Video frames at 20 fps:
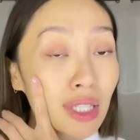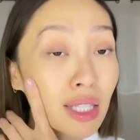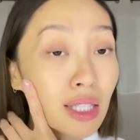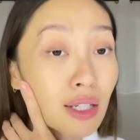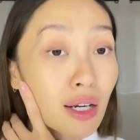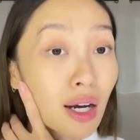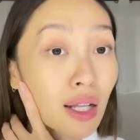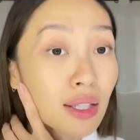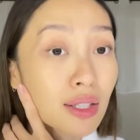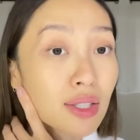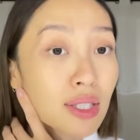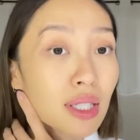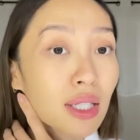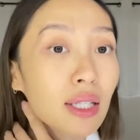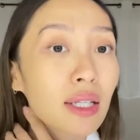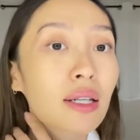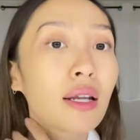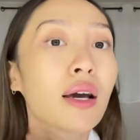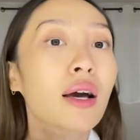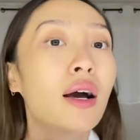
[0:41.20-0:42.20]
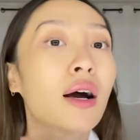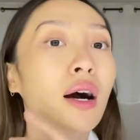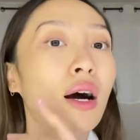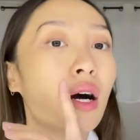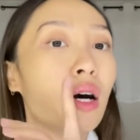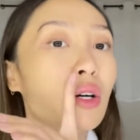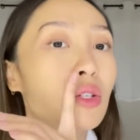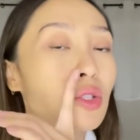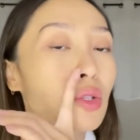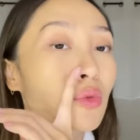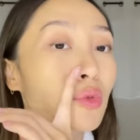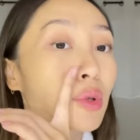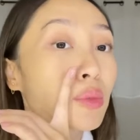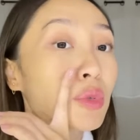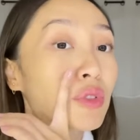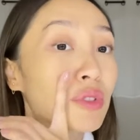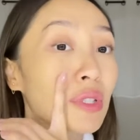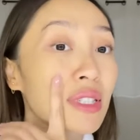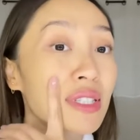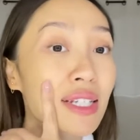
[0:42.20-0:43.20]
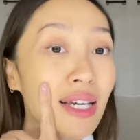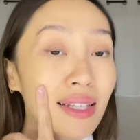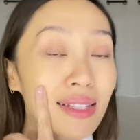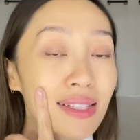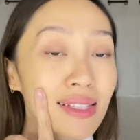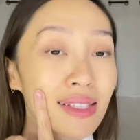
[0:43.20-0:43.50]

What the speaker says: collagen, also remove the dead